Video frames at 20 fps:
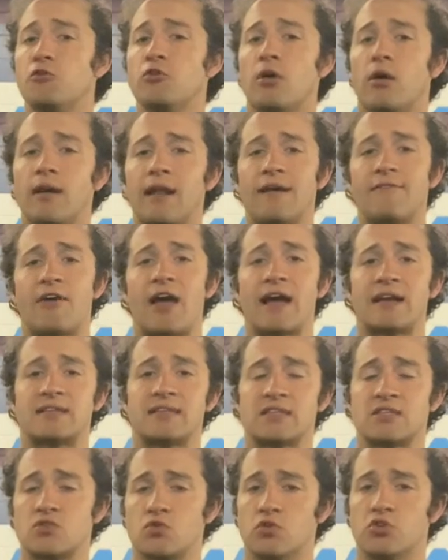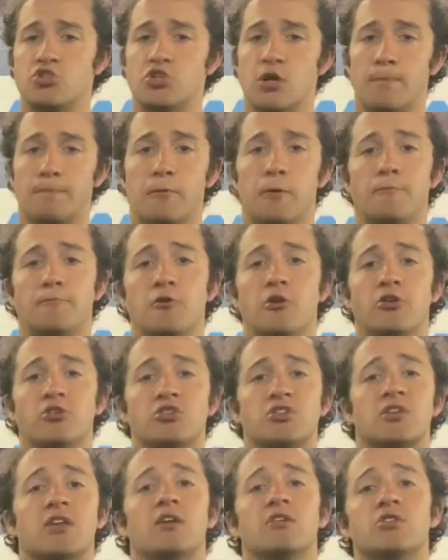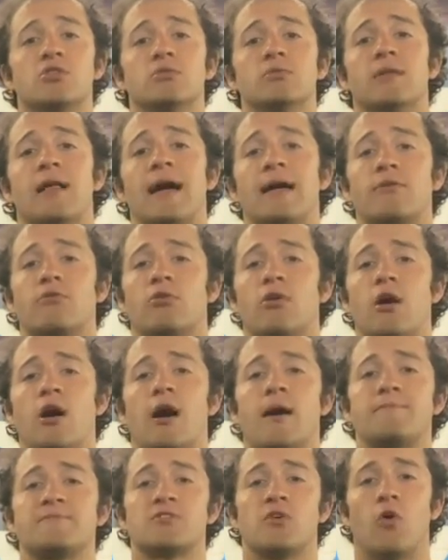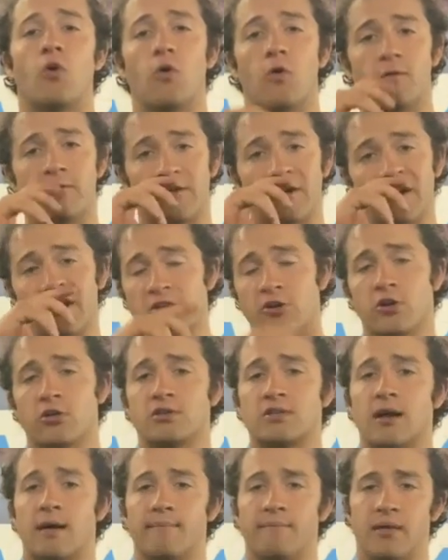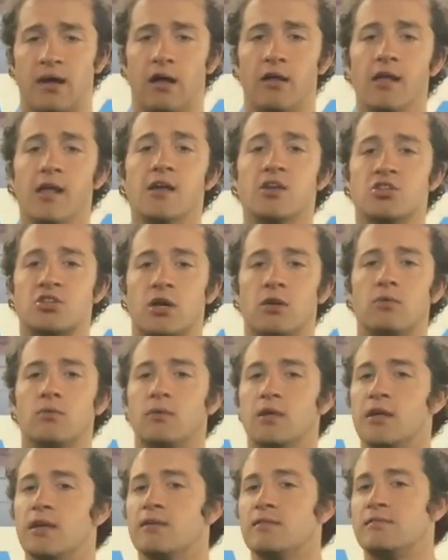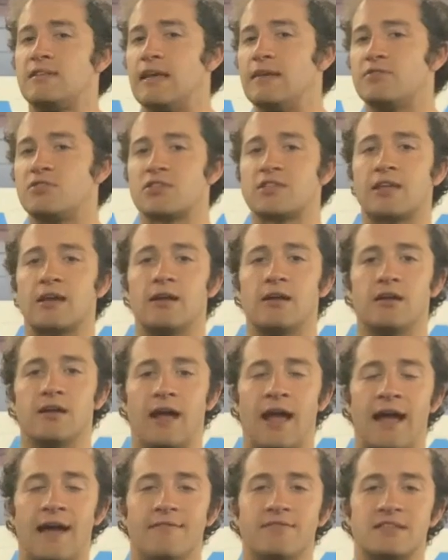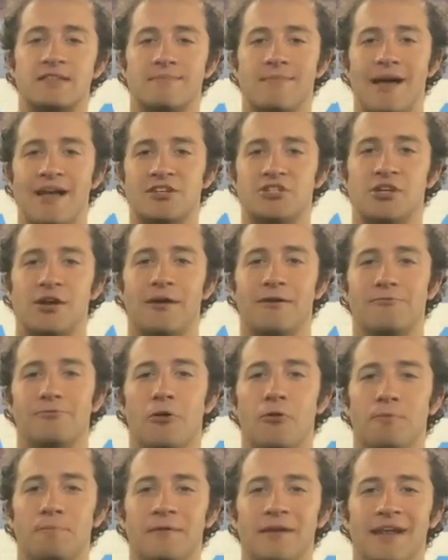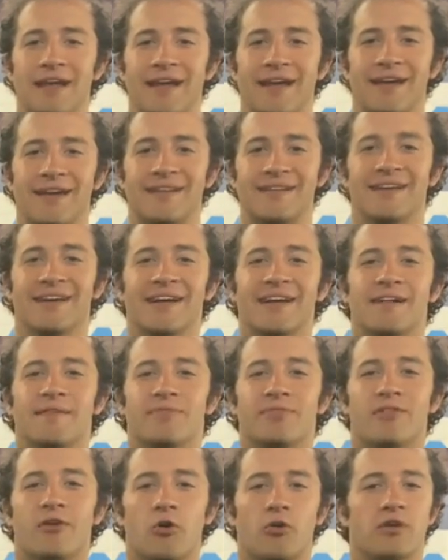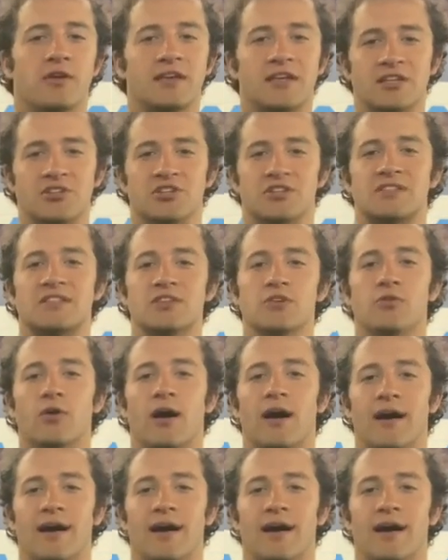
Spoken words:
don't have access to a jump rope, you're just gonna do lateral hops over your dumbbell. So Dave's just gonna have his imaginary rope in hand, or you can just do